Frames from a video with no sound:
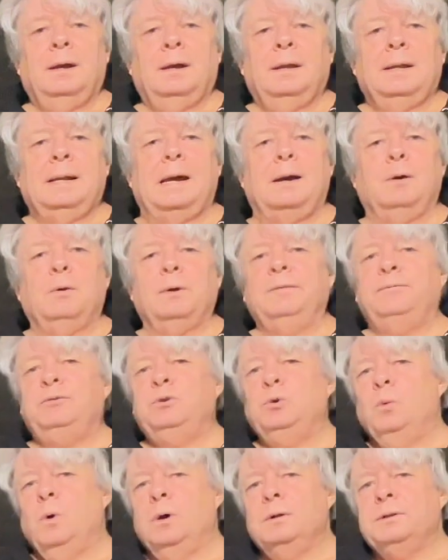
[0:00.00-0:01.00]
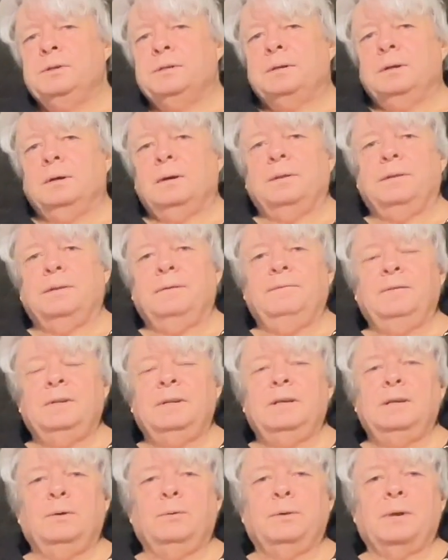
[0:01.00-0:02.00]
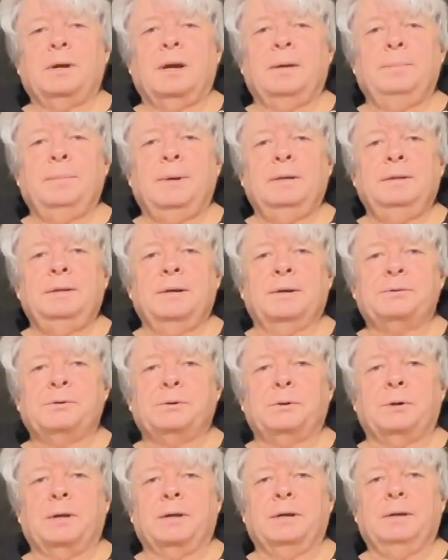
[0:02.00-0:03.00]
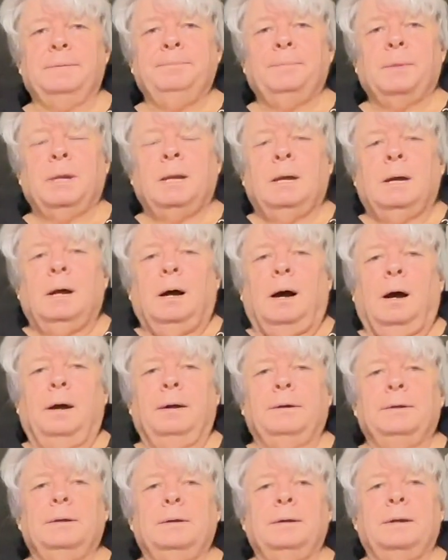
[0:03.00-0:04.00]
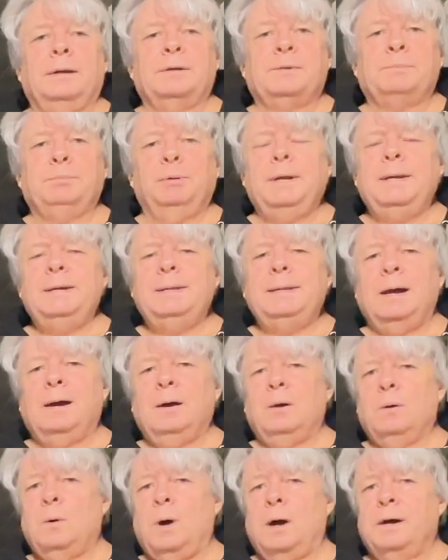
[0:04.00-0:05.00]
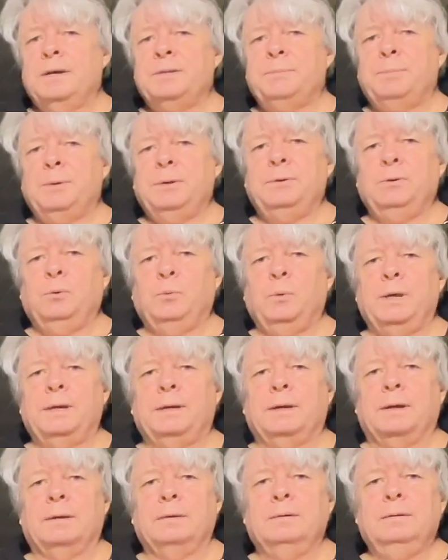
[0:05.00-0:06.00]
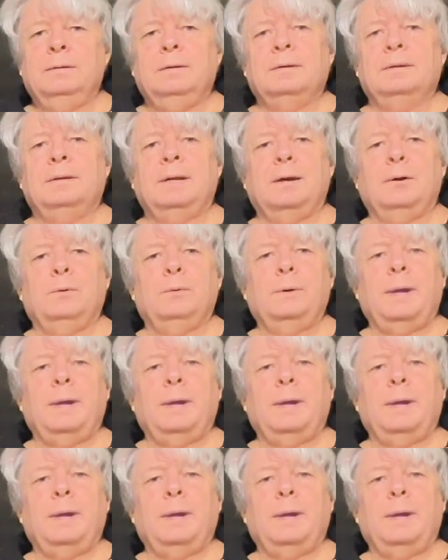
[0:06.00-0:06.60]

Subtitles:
Now, if you watched the video that I made yesterday, I explained how I spent the weekend down